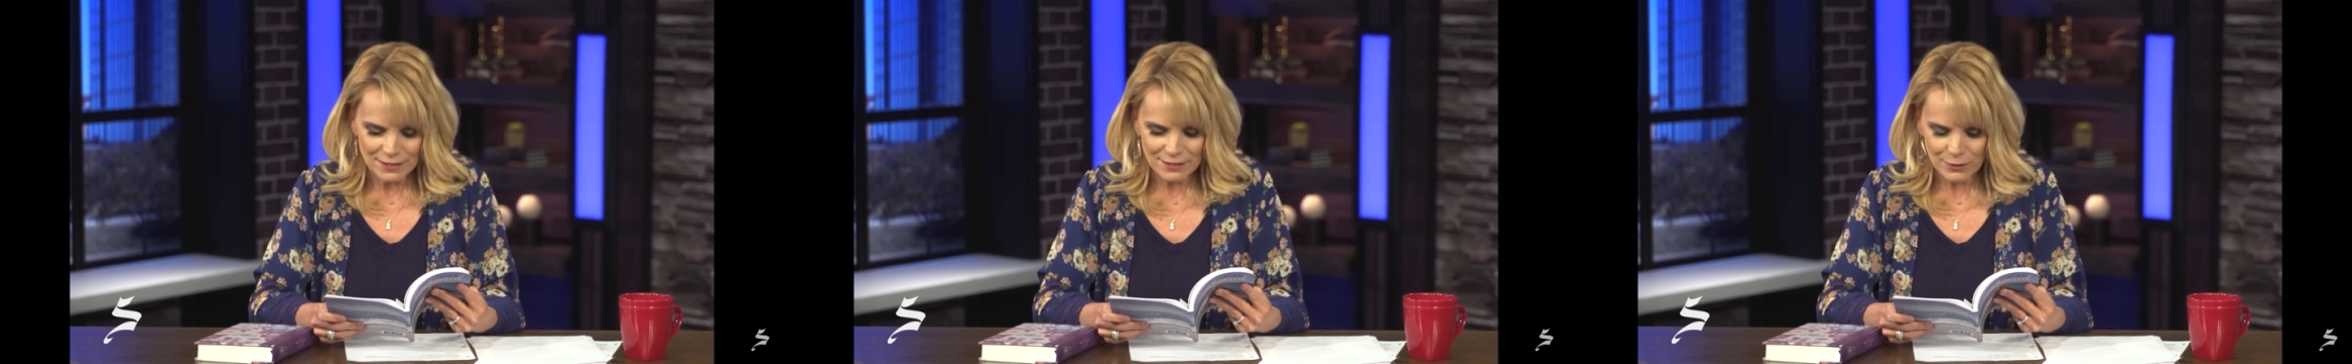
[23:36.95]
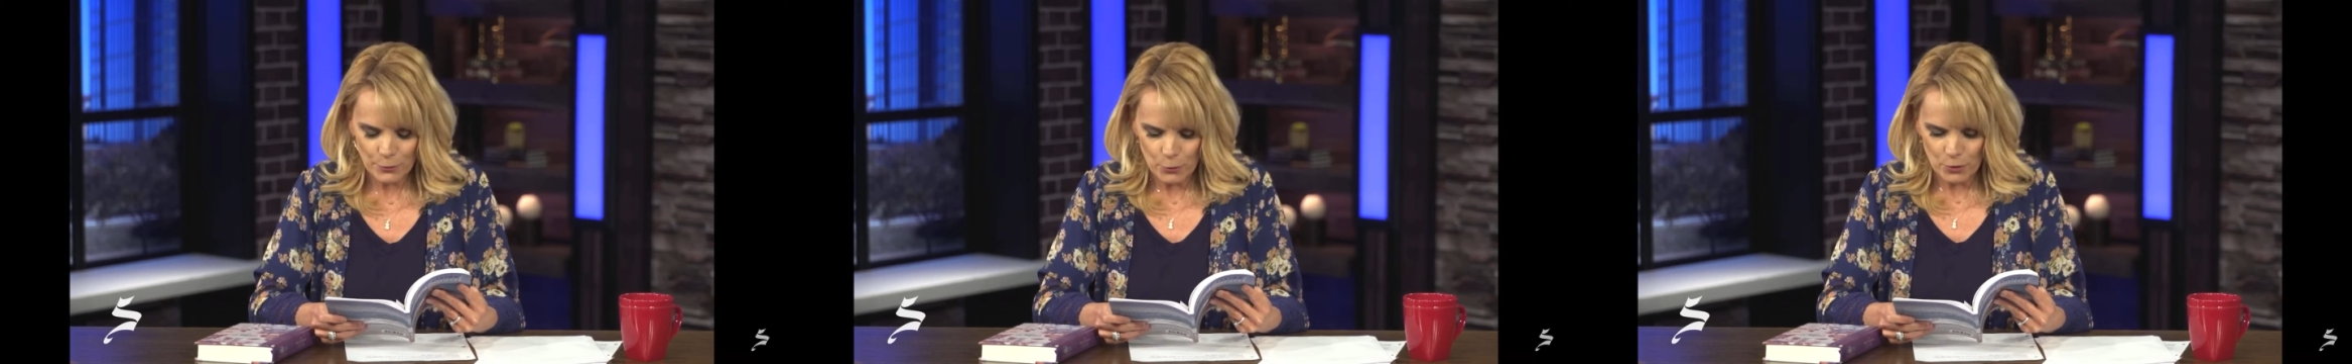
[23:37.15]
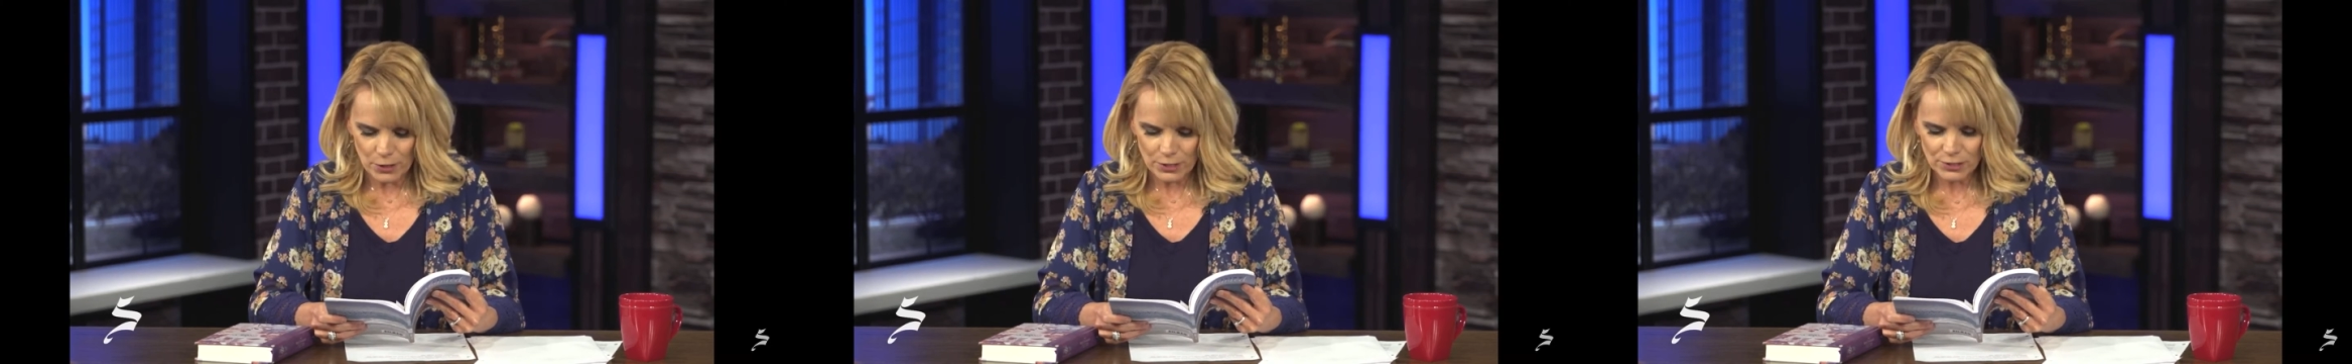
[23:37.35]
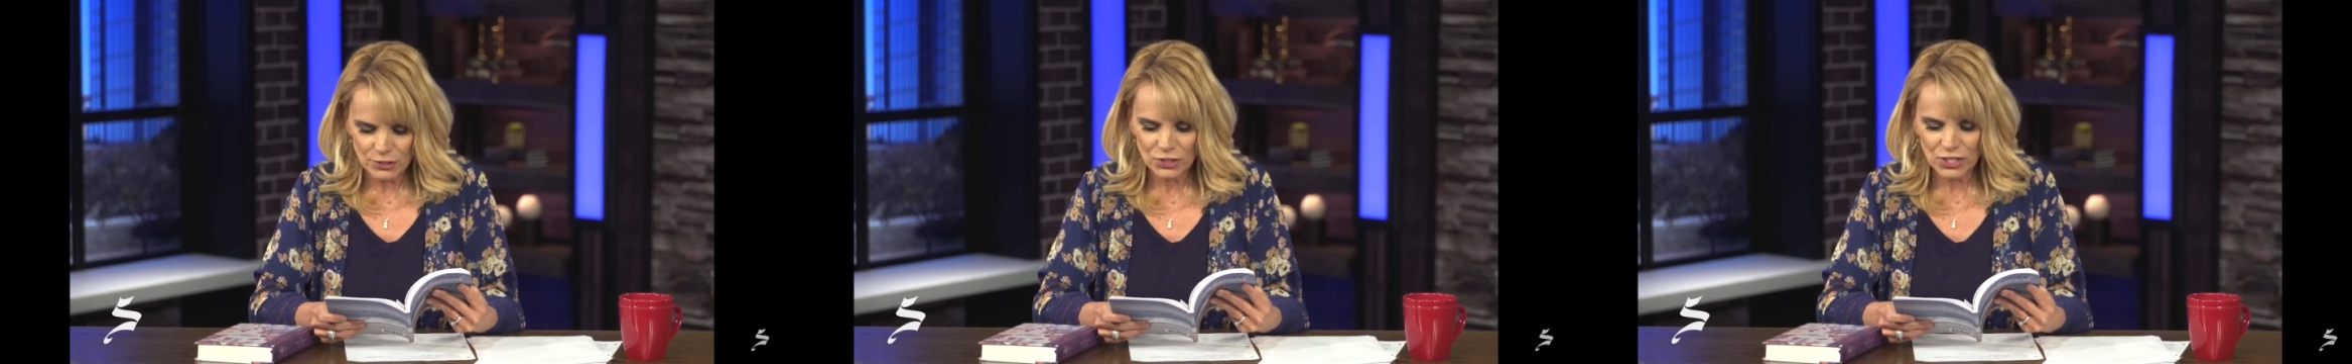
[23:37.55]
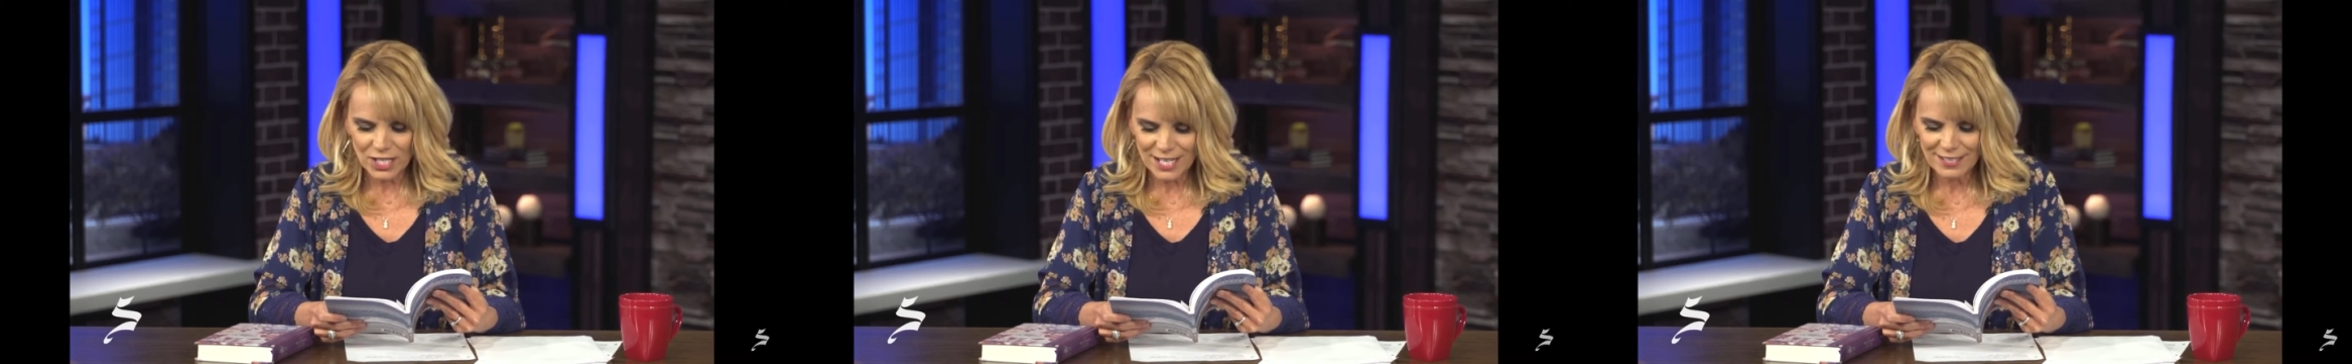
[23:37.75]

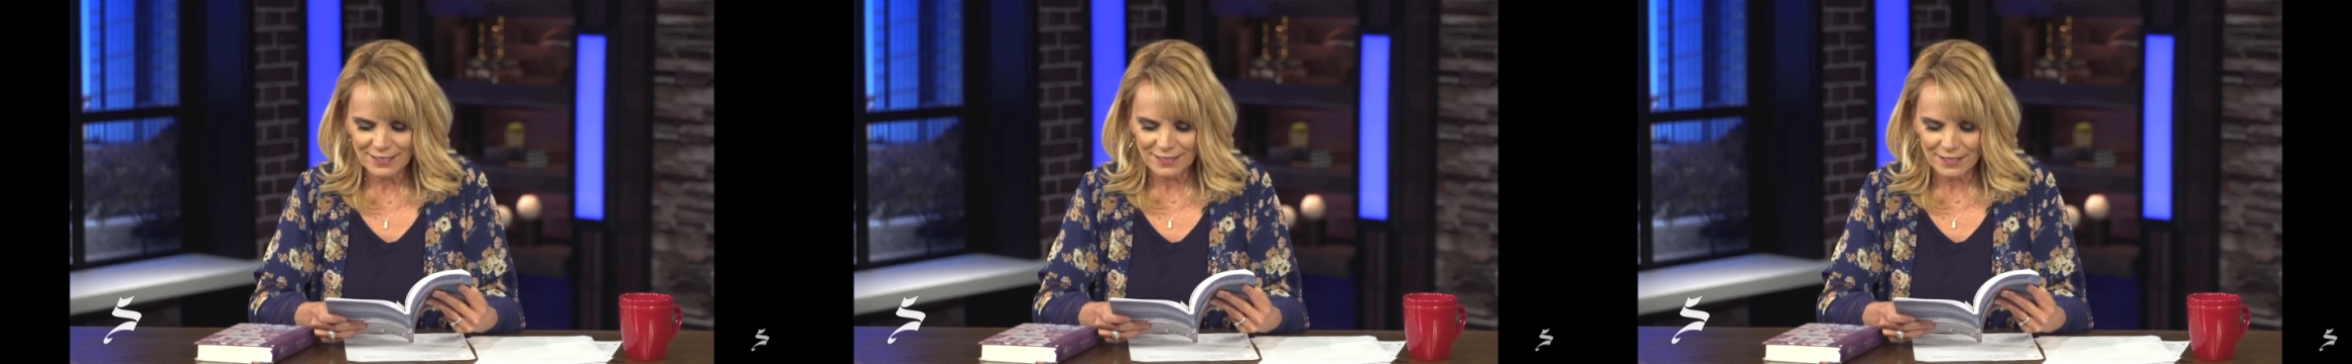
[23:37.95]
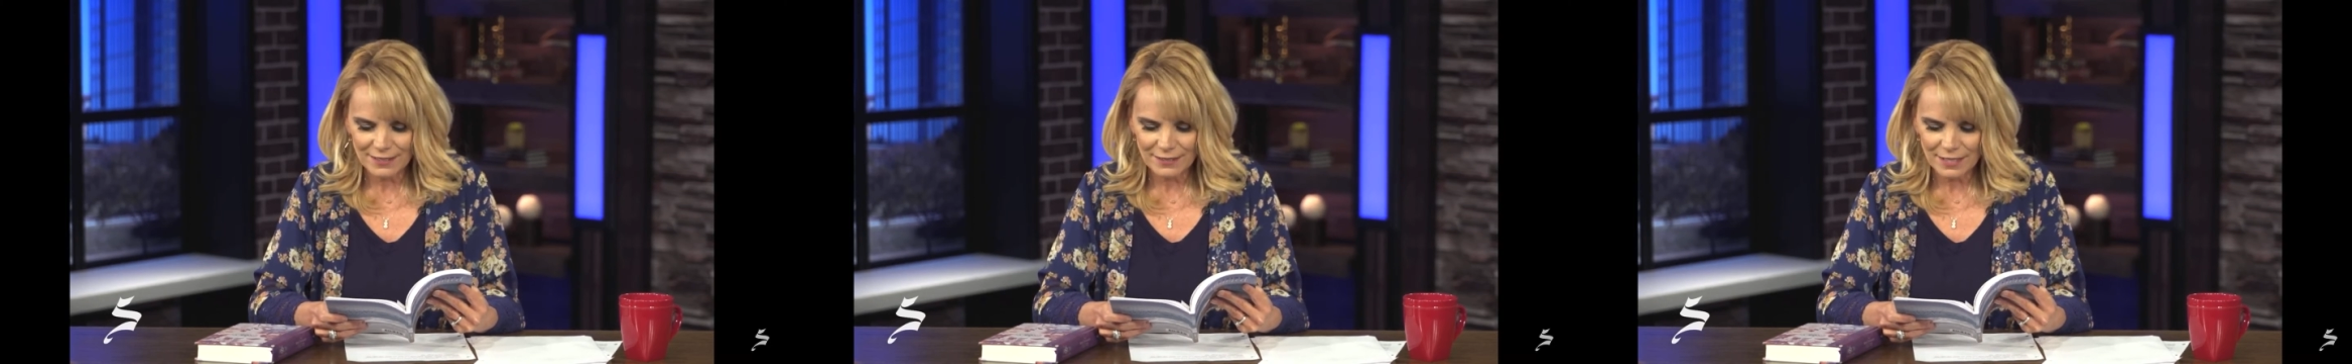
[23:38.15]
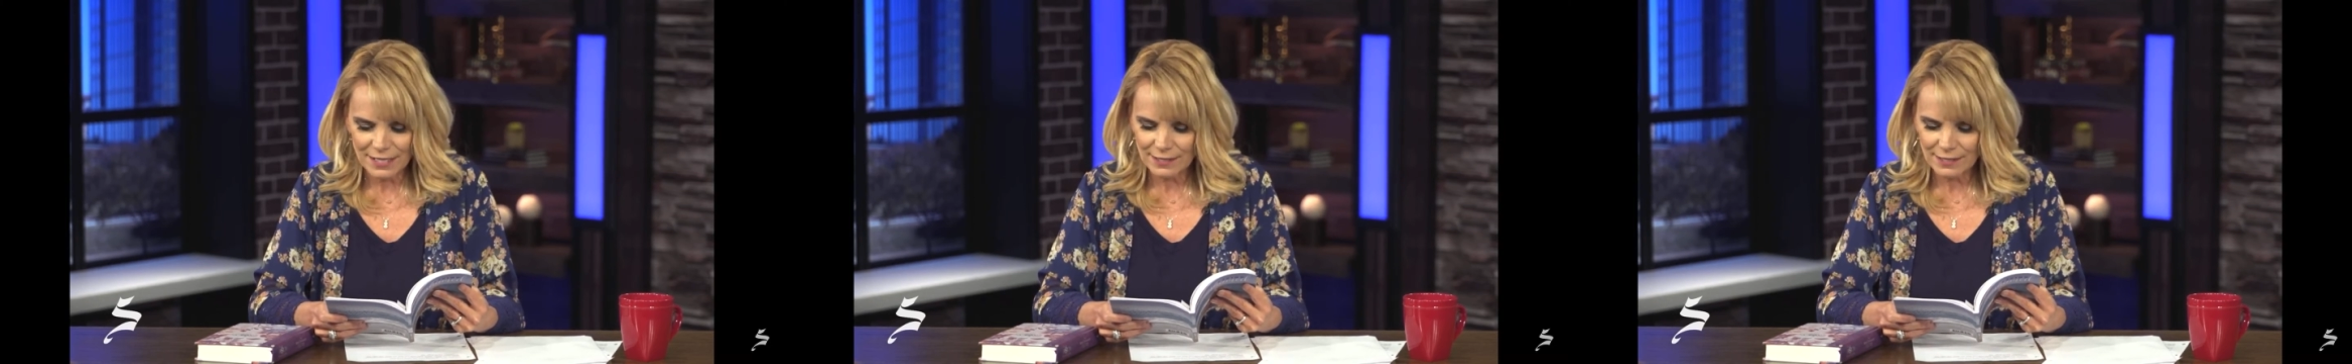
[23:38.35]
source, Jesus.